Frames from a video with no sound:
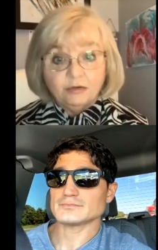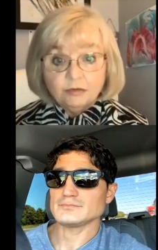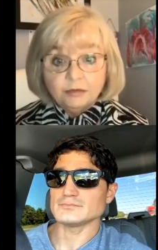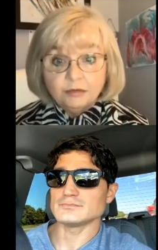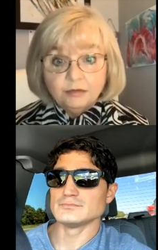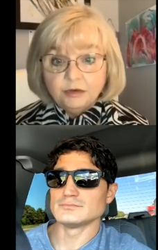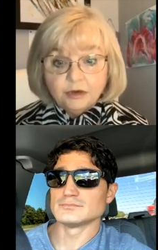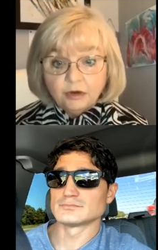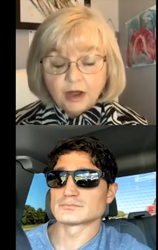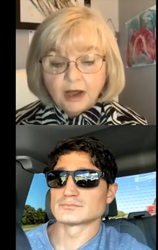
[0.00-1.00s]
Speaker 1: You know,
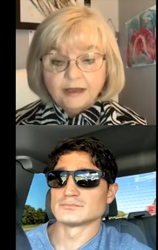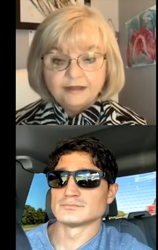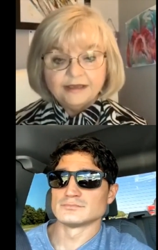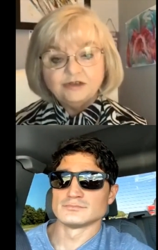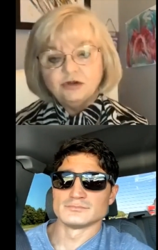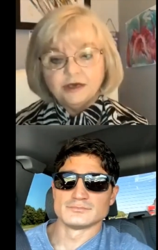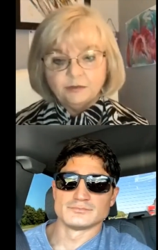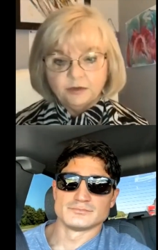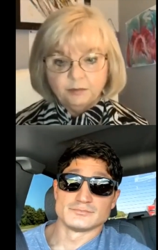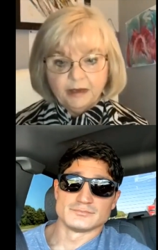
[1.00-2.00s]
I they tried with
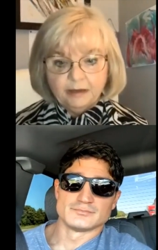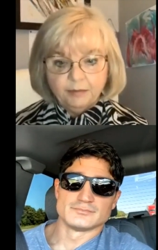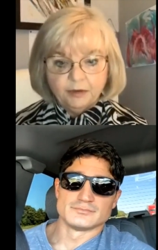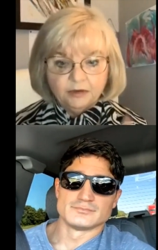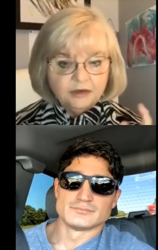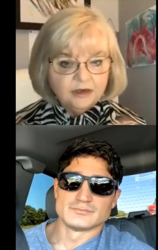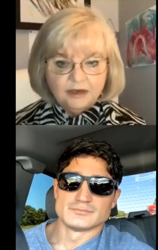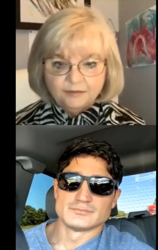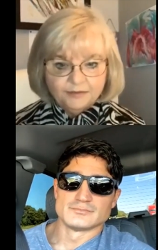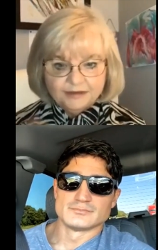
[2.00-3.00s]
me, but
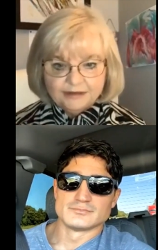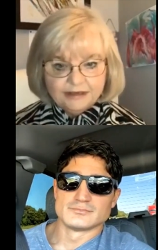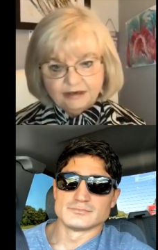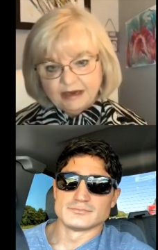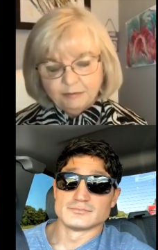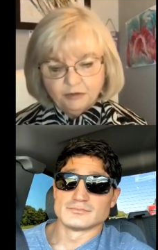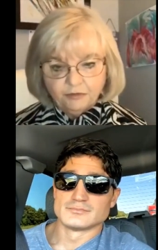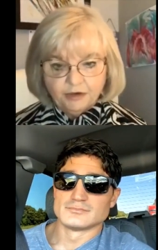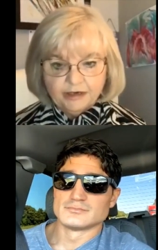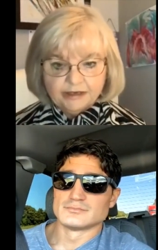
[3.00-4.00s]
yeah, I'm not very
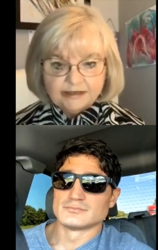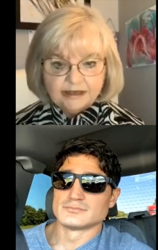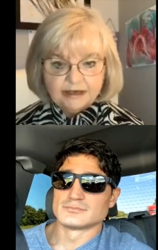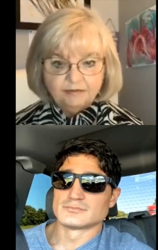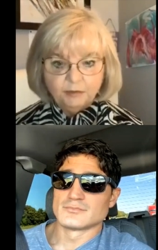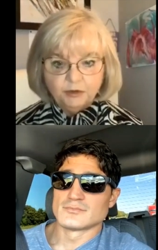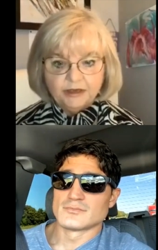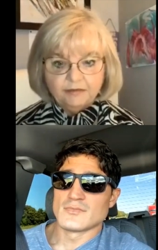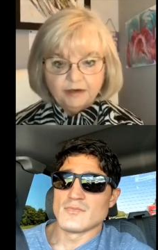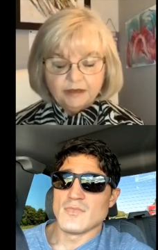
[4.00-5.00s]
nice. I never would give
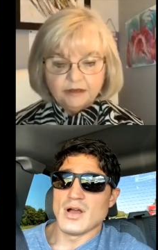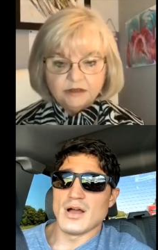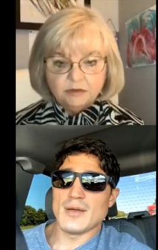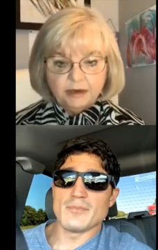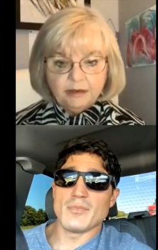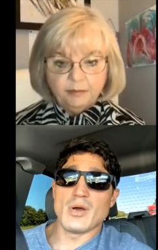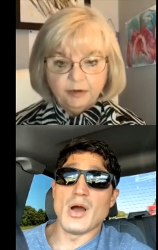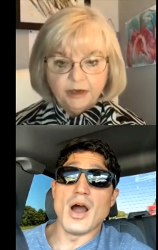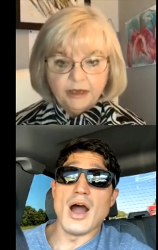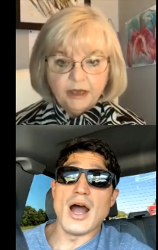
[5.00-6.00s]
anything to I'm, anybody.
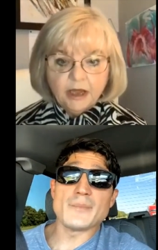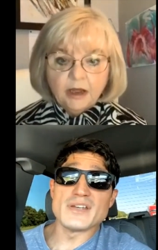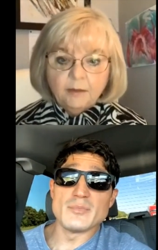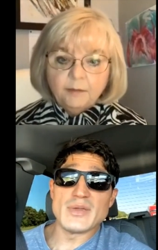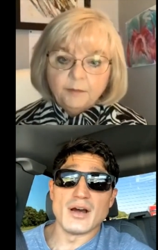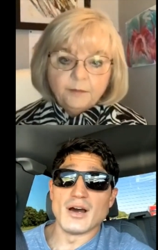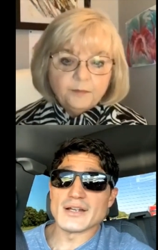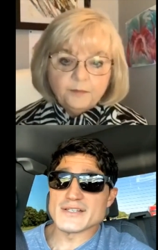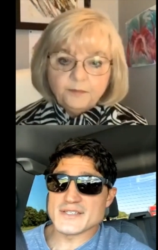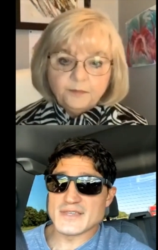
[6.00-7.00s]
Speaker 2: I'm going to be honest.
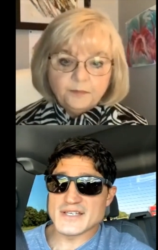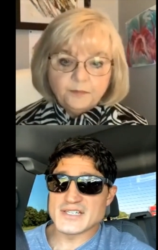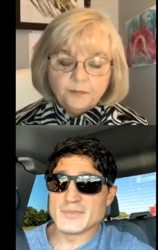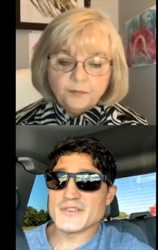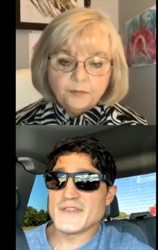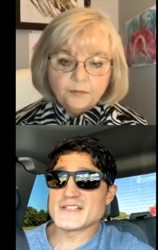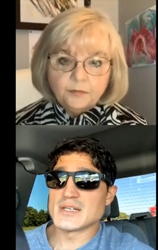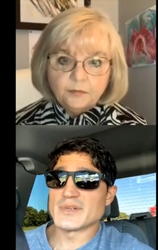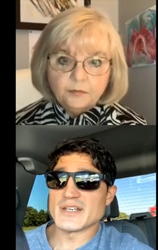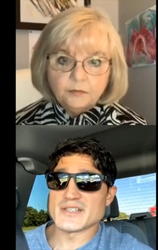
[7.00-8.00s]
Like some of the things I'm going to
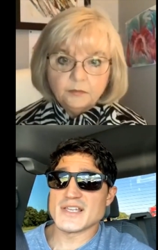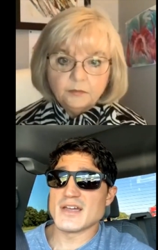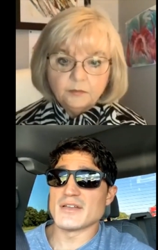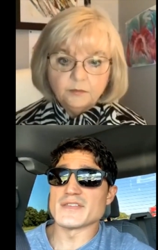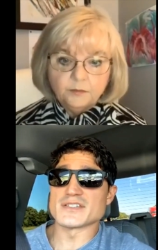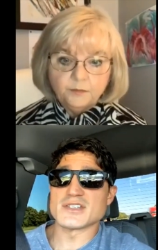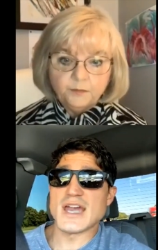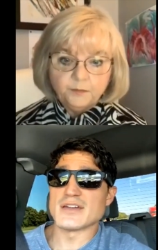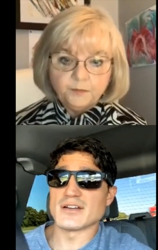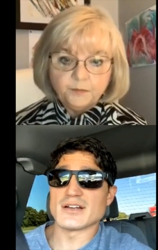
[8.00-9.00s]
say on this chat are
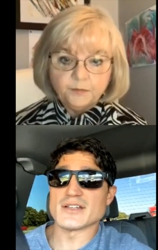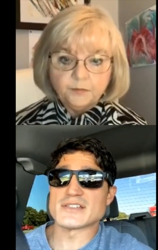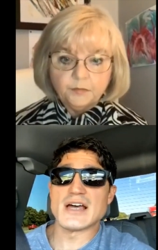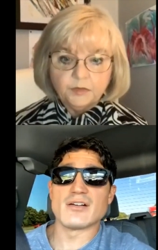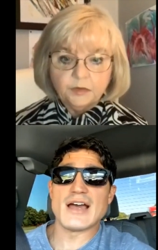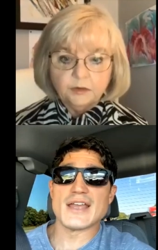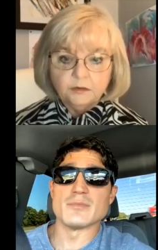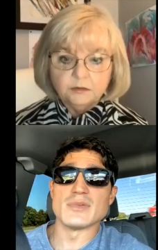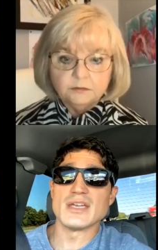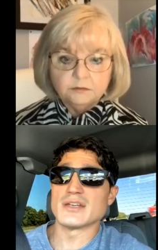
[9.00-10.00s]
going to sound kind of mean
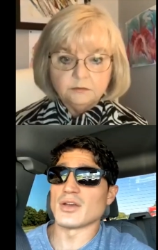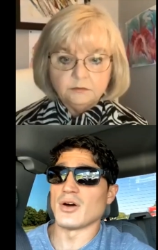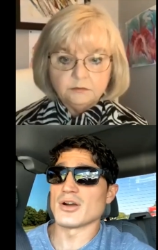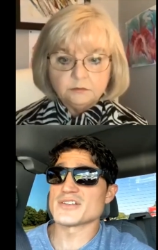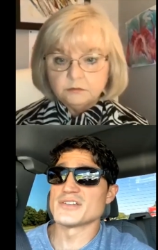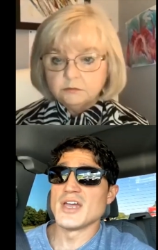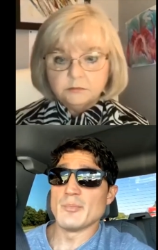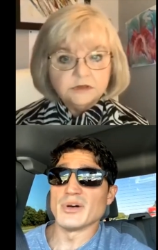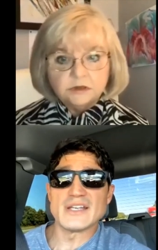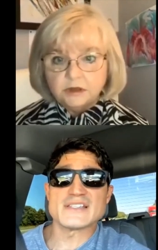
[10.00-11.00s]
and harsh, That's but okay.
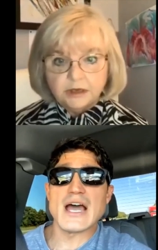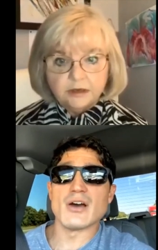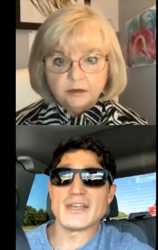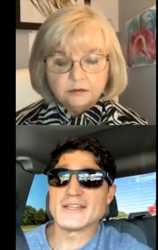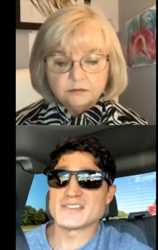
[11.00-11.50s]
it's how it needs to be